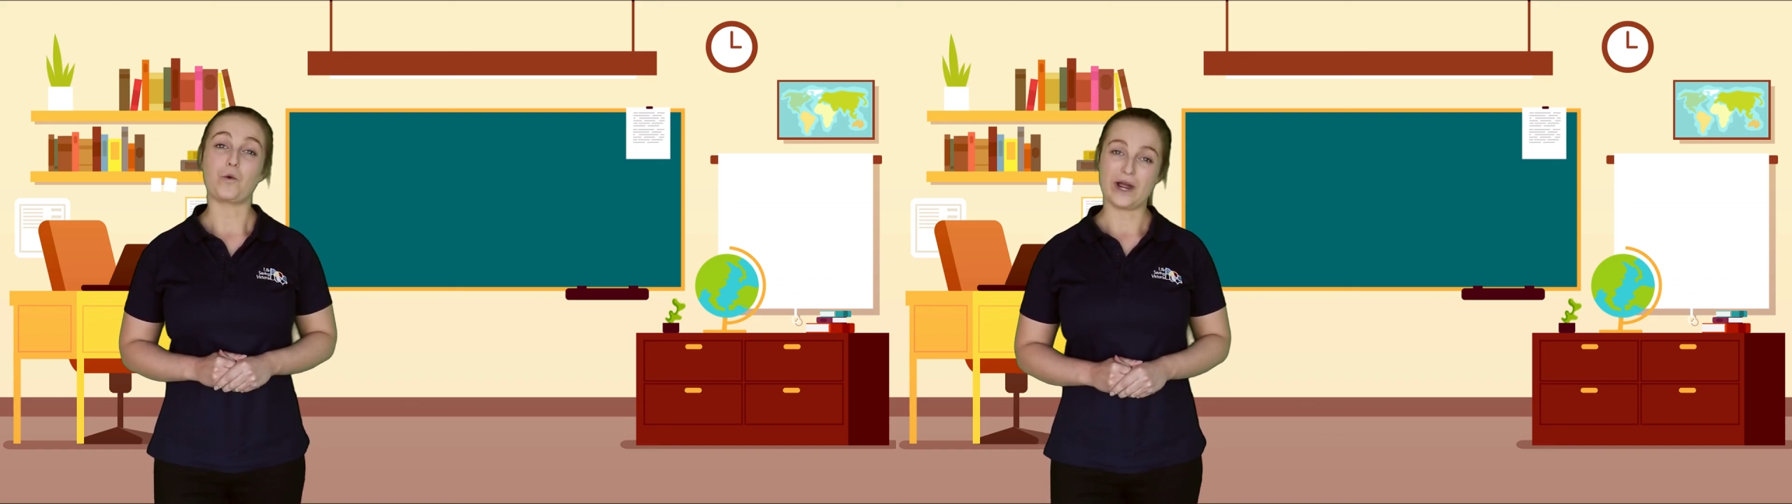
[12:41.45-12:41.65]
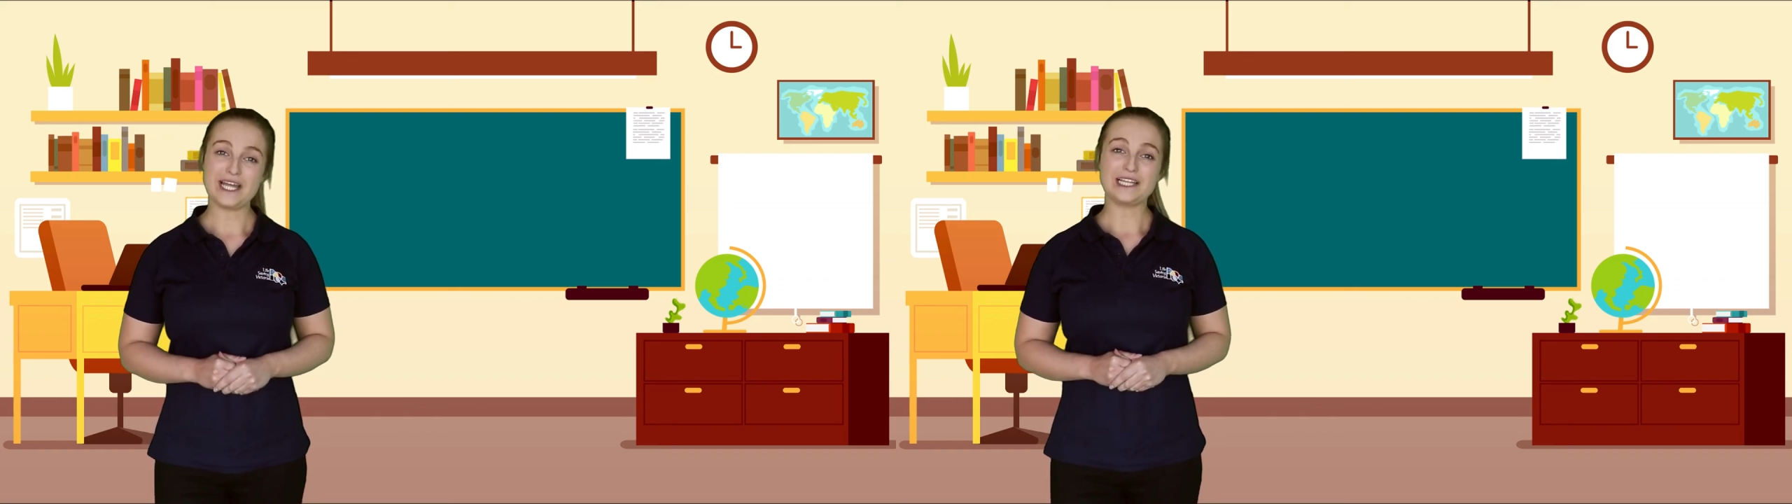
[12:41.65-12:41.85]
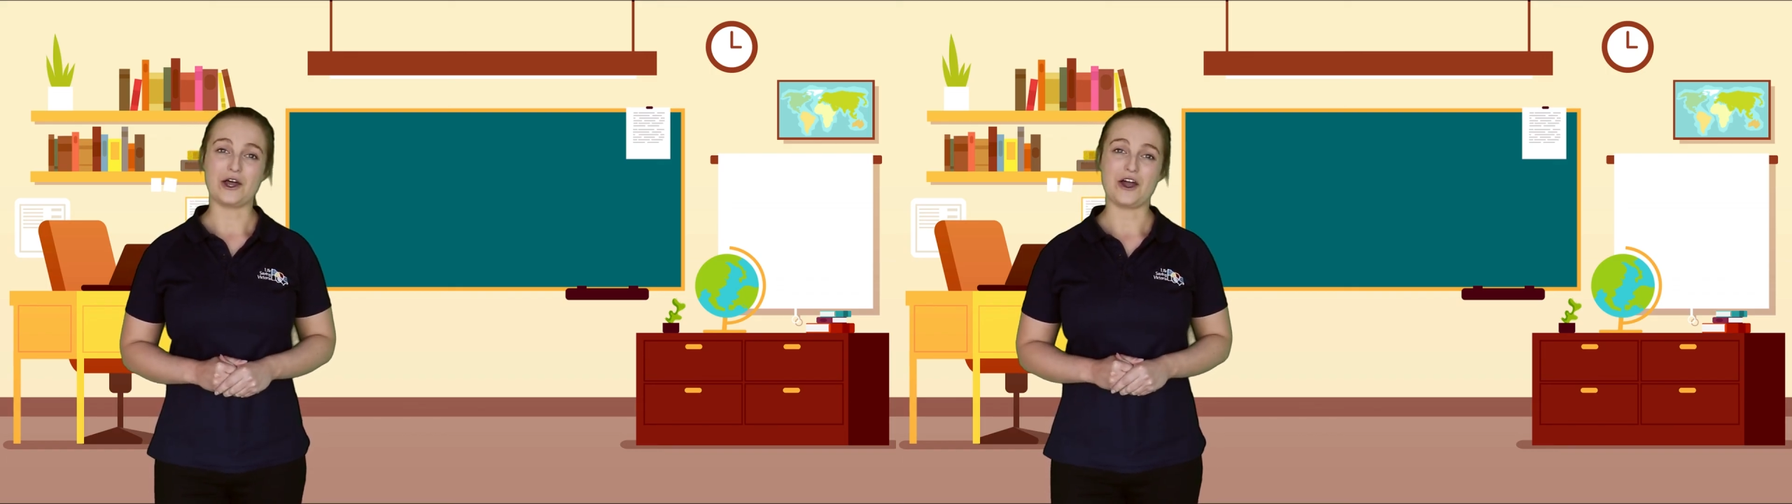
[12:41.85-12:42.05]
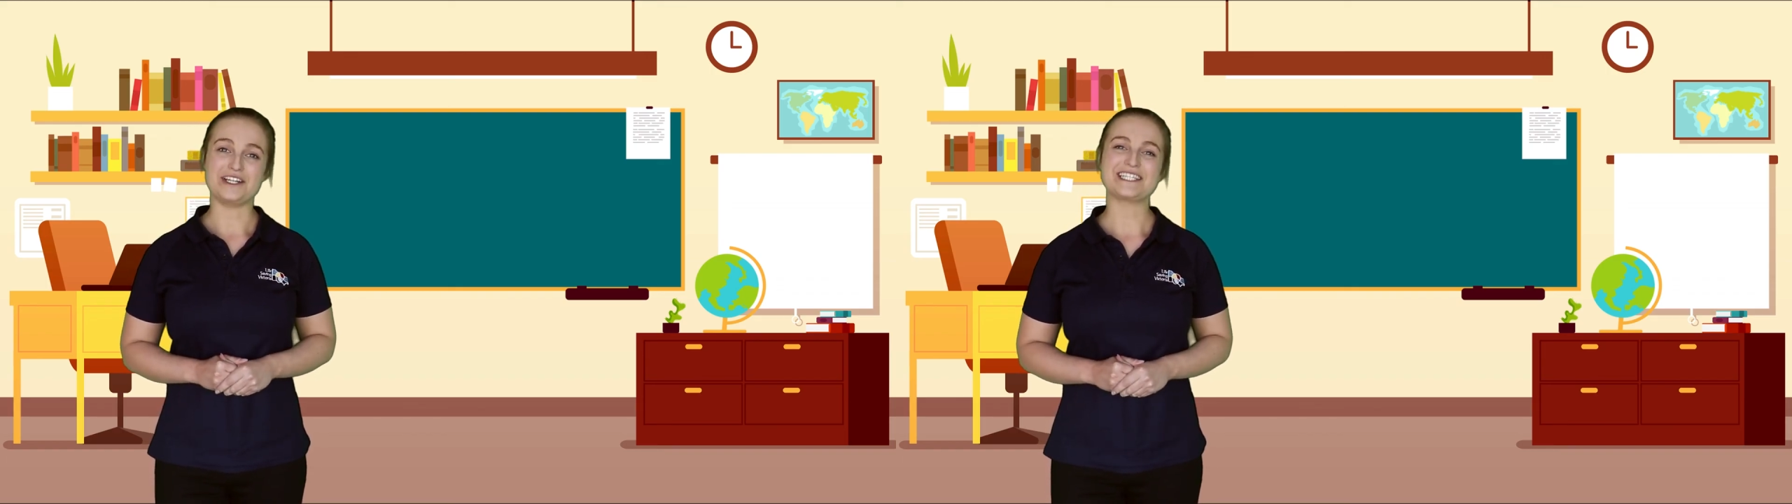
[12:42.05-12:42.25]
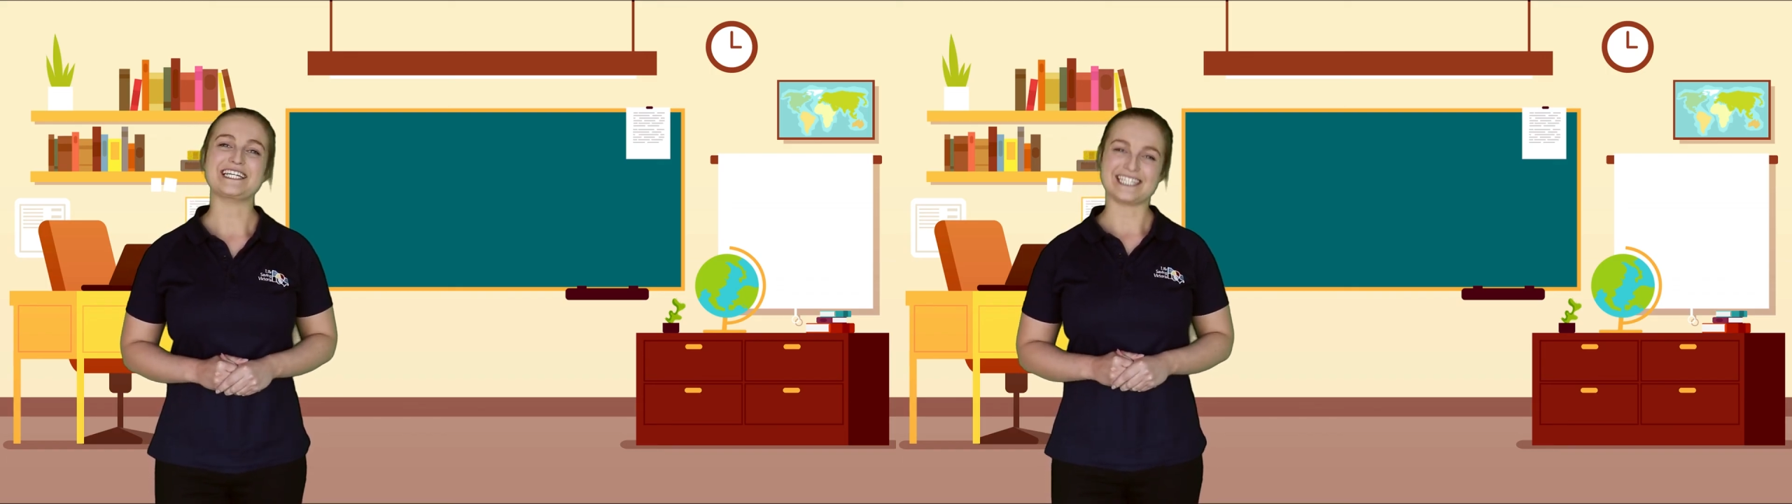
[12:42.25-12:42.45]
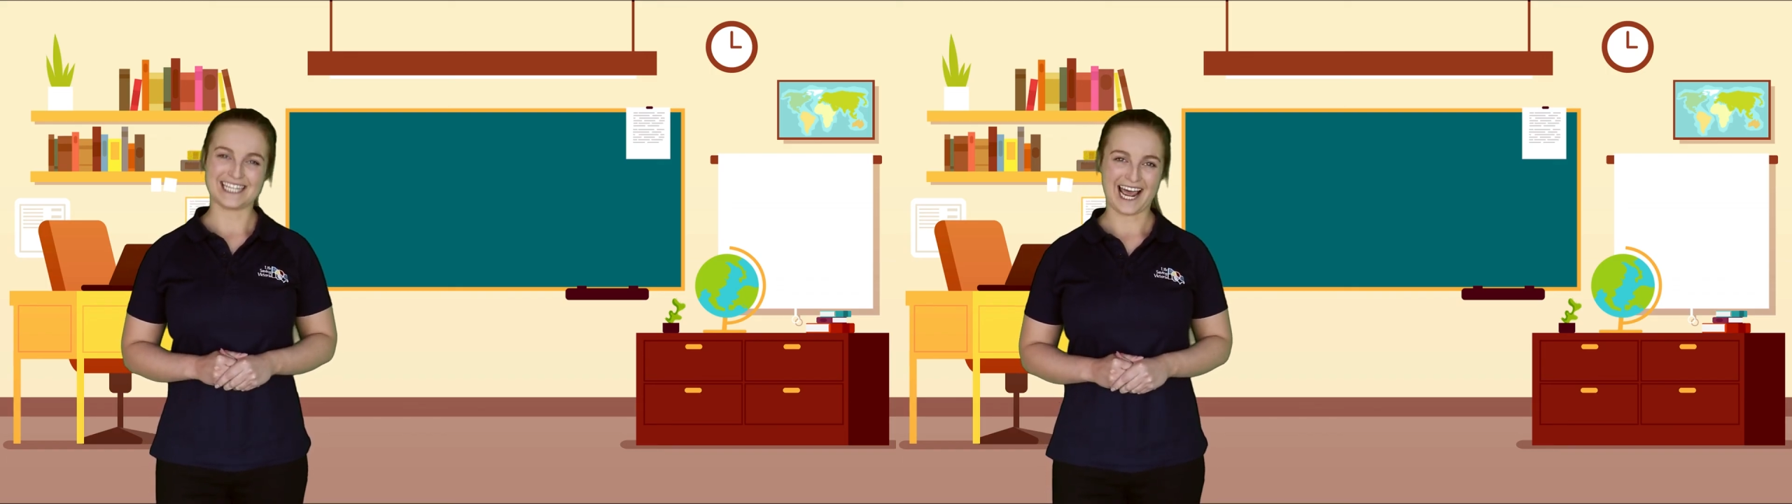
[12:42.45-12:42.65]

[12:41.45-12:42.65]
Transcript: we learned in